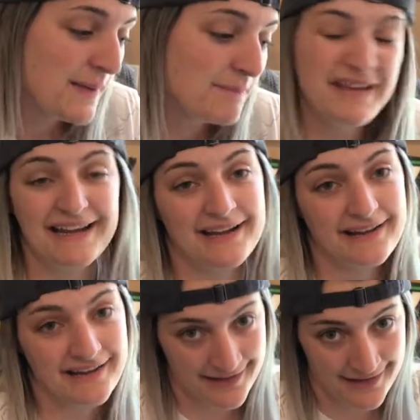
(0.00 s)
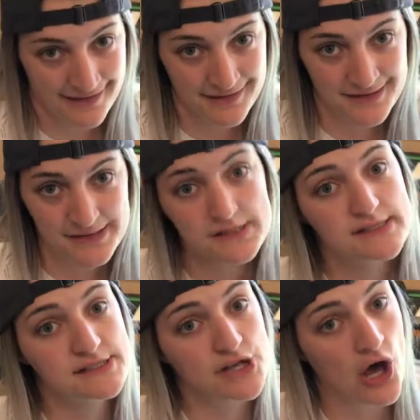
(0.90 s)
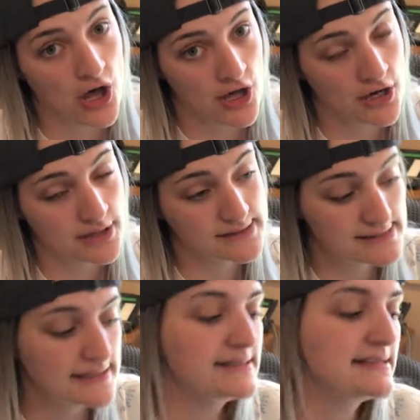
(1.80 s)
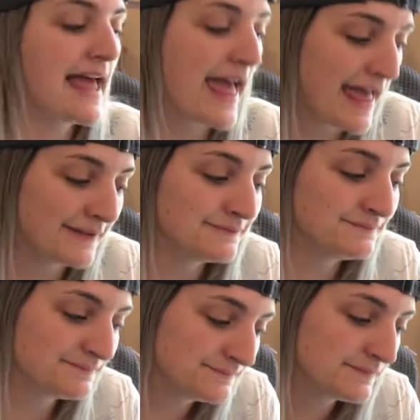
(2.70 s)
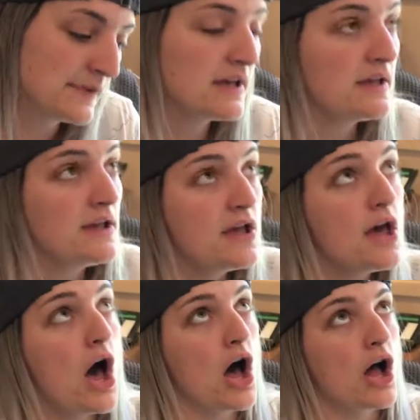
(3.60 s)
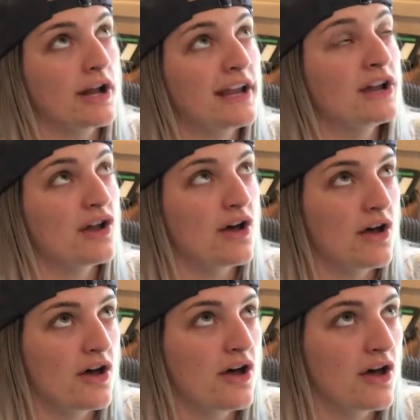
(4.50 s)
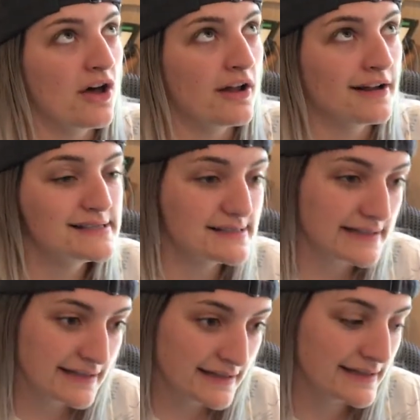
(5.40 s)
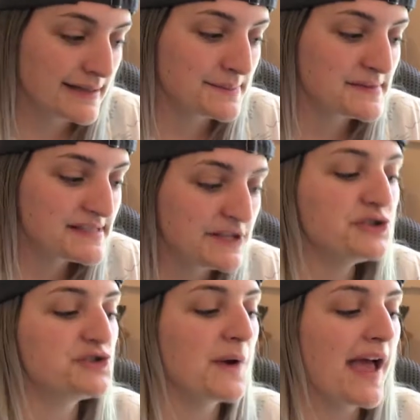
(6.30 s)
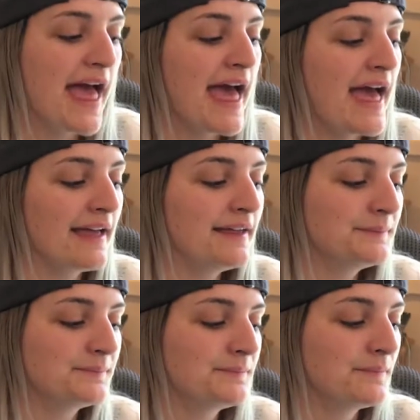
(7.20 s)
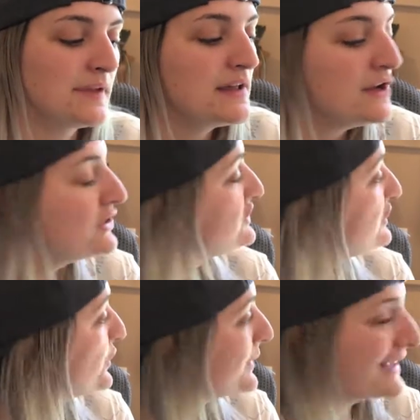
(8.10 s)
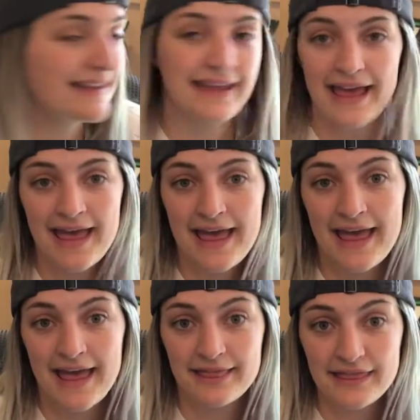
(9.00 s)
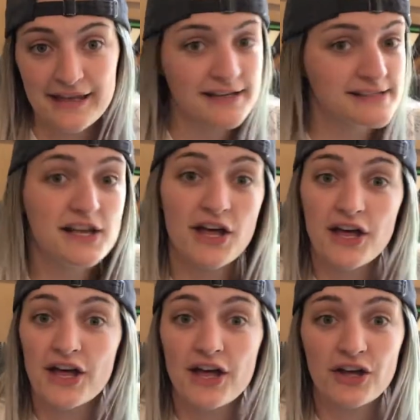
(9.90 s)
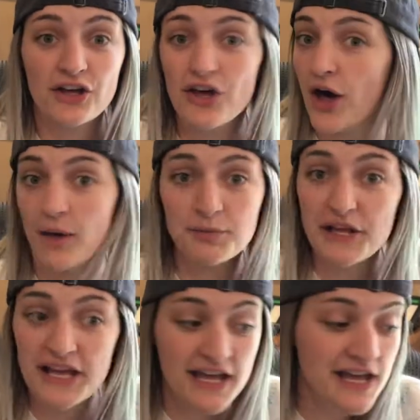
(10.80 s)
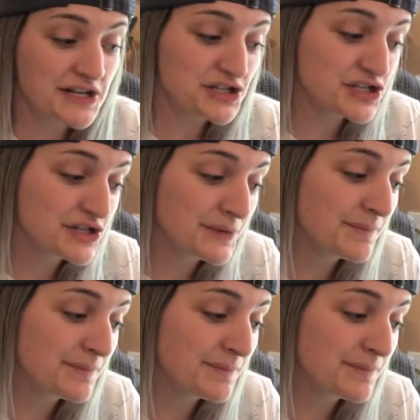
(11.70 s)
meeting starts at 10. On and on it seems to drag. Do we get things accomplished?